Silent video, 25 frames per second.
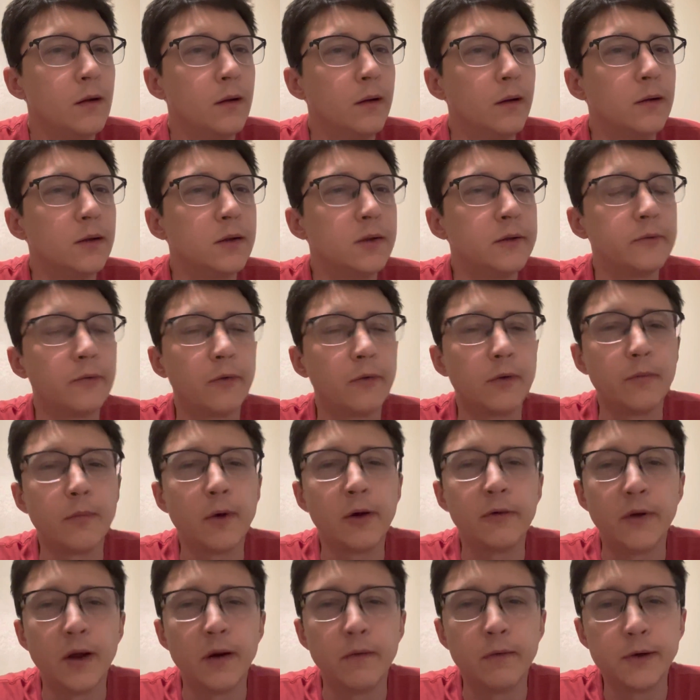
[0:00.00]
This is one of my
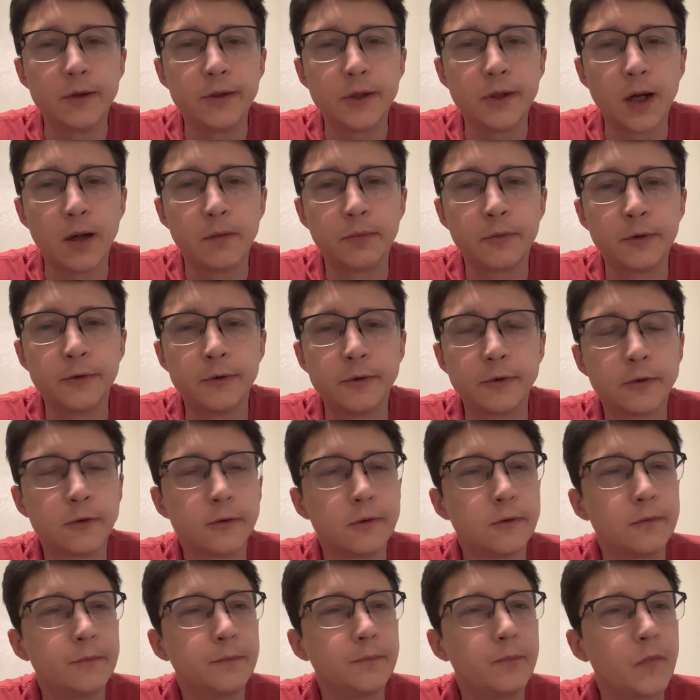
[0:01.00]
favorite chapters
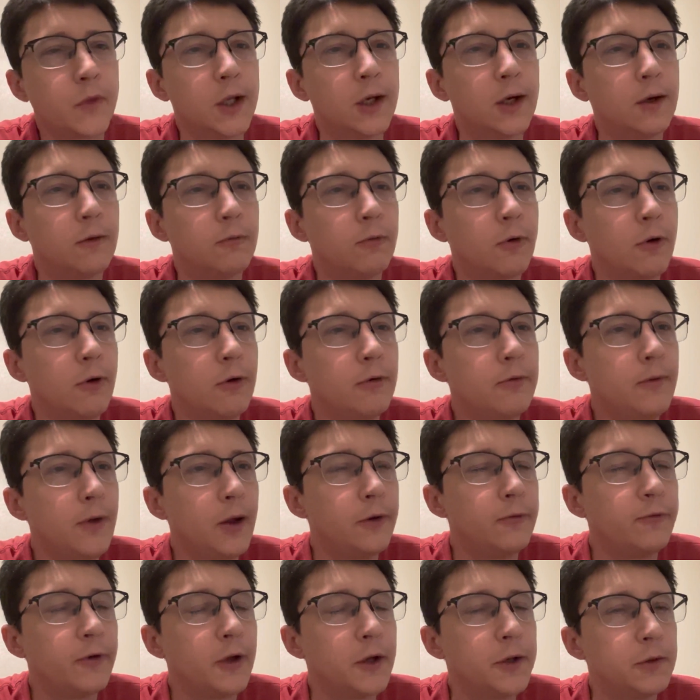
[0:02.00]
that I wrote
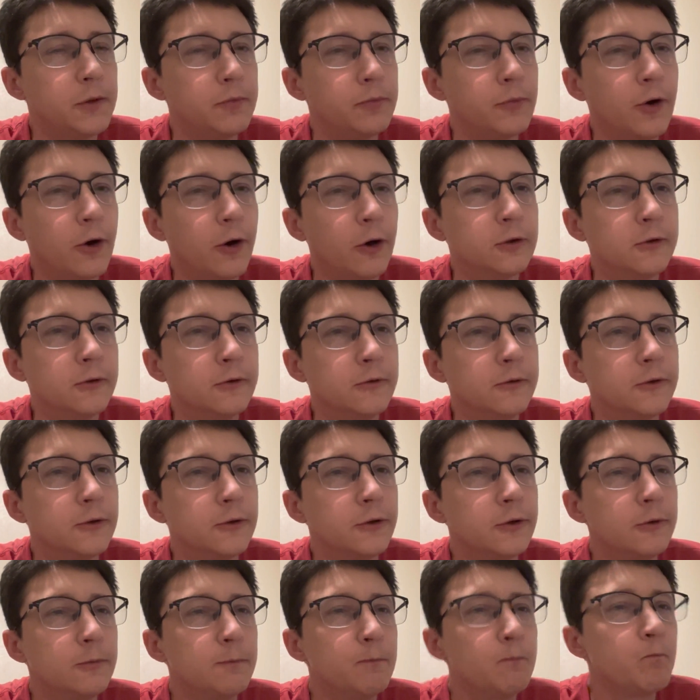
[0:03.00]
in Phantom
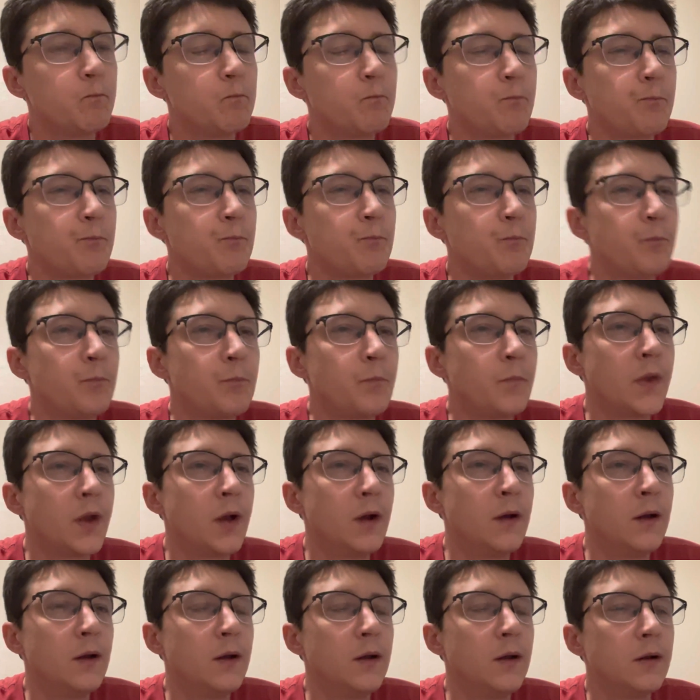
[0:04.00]
Gardens,
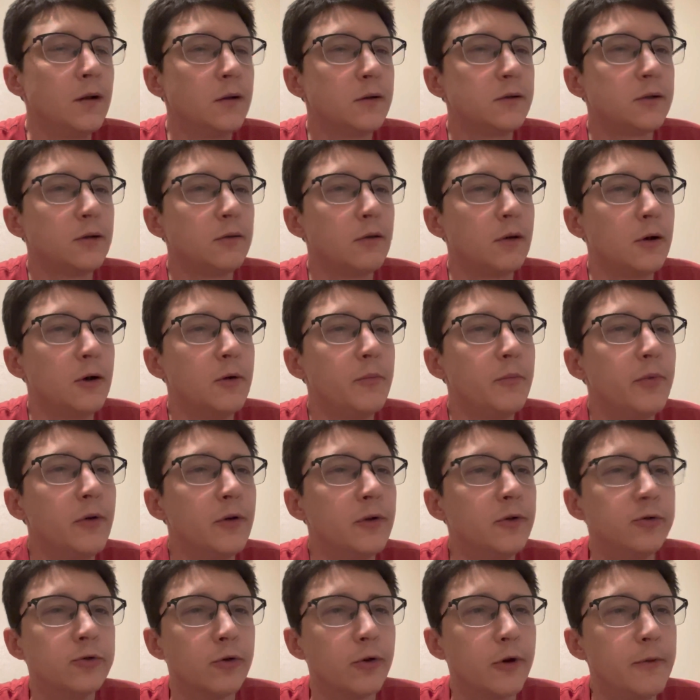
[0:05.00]
so I hope you
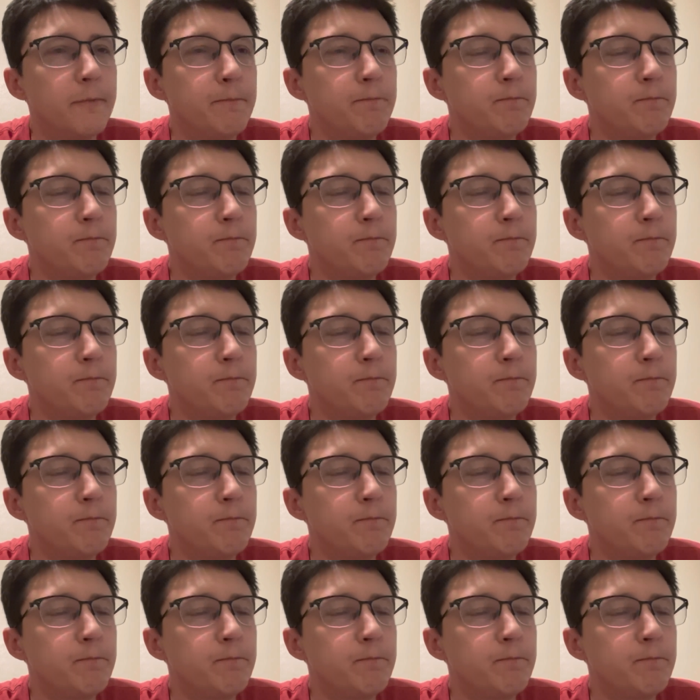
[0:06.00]
enjoy.